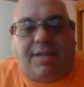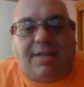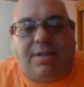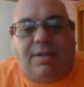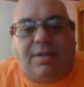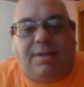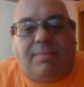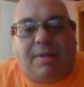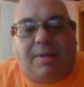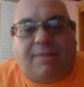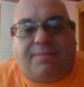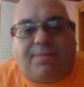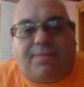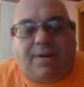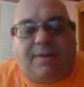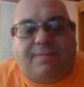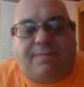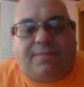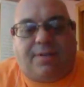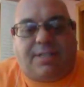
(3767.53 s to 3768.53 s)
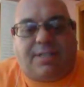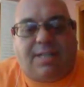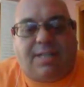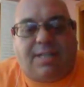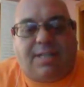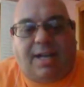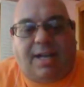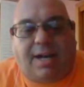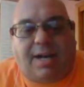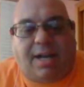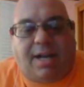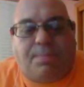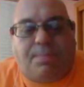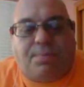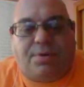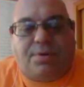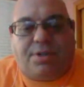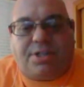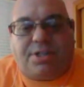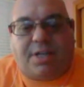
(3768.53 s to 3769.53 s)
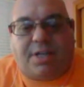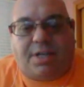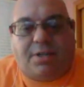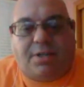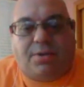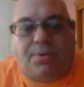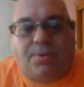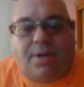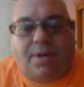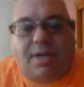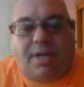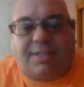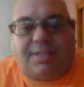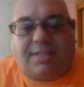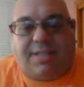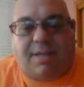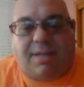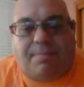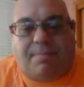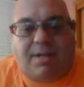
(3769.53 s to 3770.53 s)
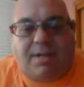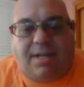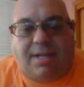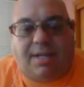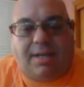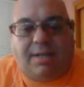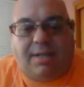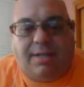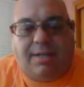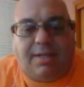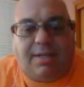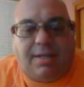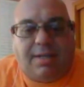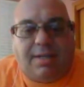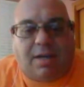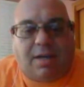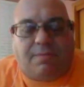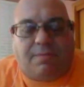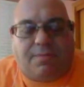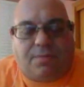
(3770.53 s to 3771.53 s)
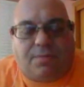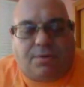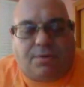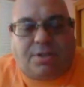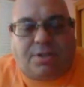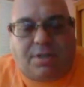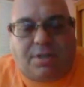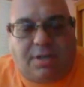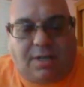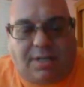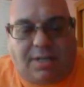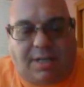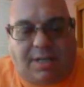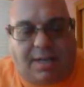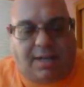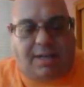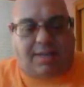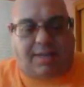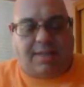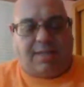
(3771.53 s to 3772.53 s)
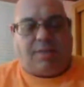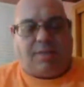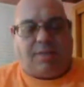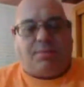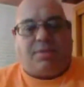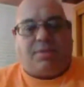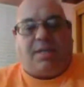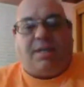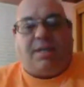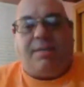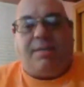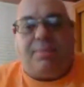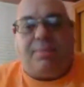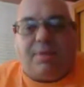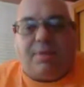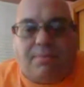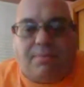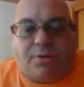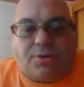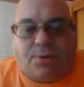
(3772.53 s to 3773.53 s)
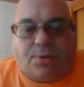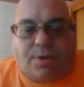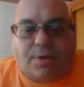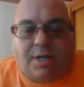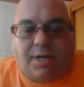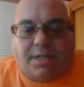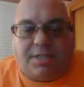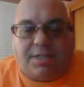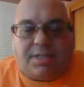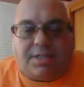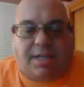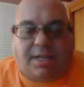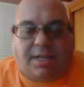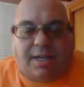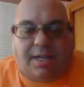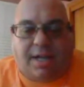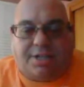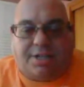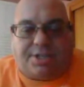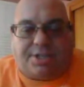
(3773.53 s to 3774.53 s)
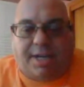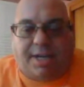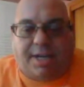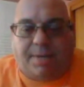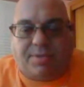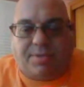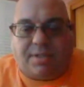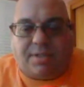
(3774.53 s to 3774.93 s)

you, my friend, for tonight. I appreciate you stepping in. Unfortunately, Anthony was unable to join us, and James